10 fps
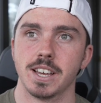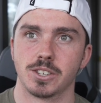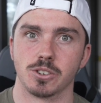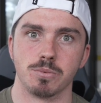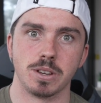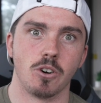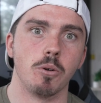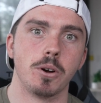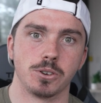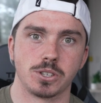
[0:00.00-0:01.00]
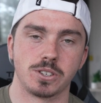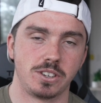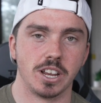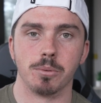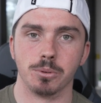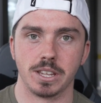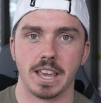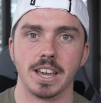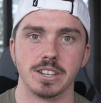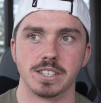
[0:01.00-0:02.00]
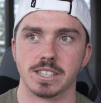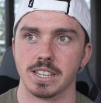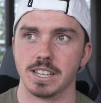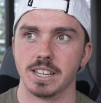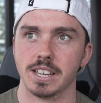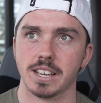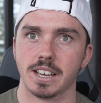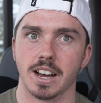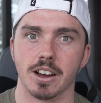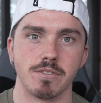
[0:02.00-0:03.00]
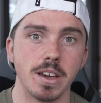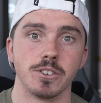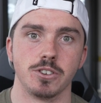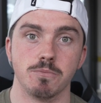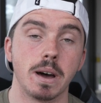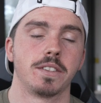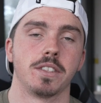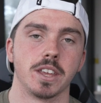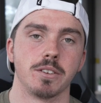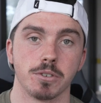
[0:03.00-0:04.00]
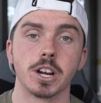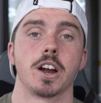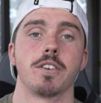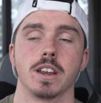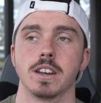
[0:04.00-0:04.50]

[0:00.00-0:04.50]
So we almost doubled the agency revenue monthly recurring